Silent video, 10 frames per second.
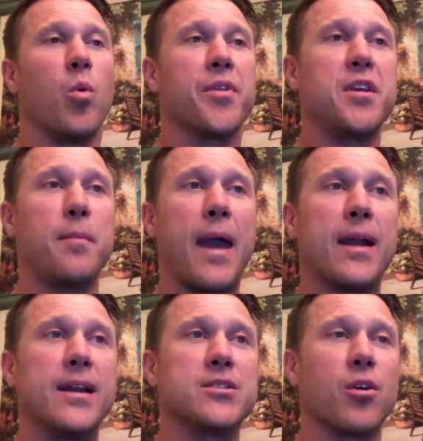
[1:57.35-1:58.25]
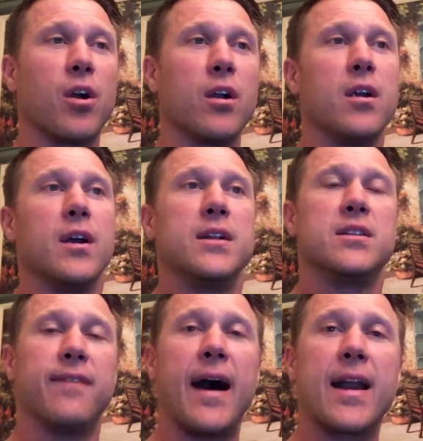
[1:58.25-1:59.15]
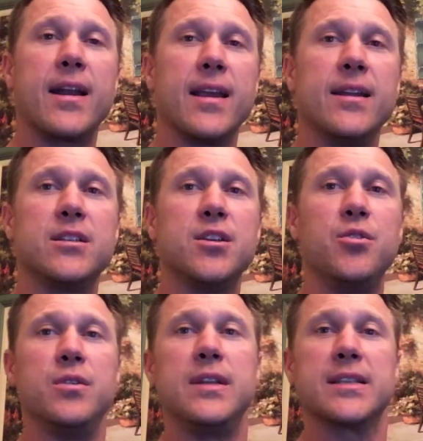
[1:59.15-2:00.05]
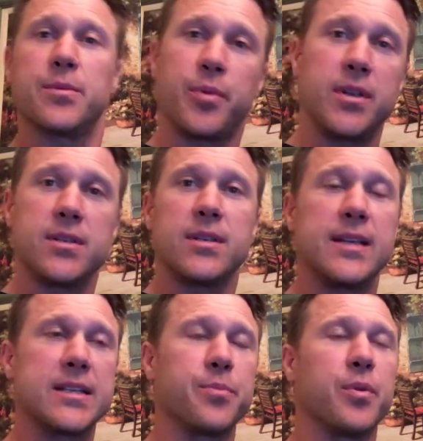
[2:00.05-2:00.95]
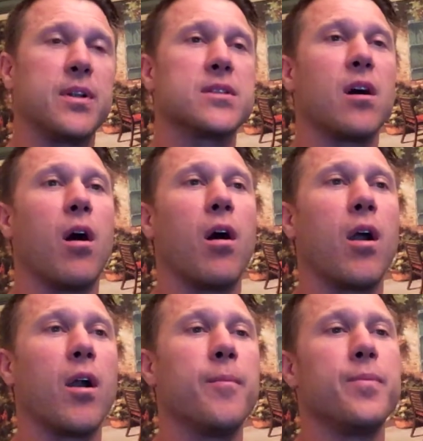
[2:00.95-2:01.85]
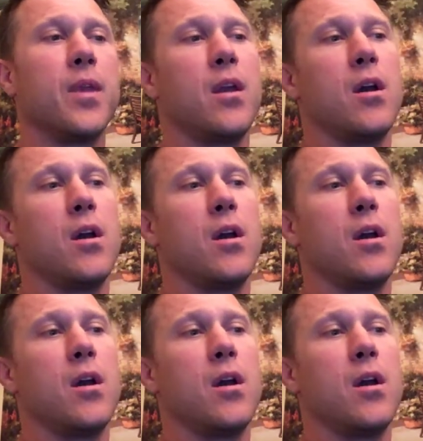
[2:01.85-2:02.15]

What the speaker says: Well, the humanities are divided into disciplines. Disciplines are